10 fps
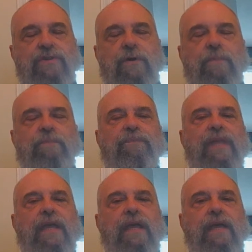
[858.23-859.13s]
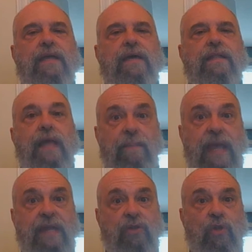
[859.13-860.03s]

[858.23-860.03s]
So the main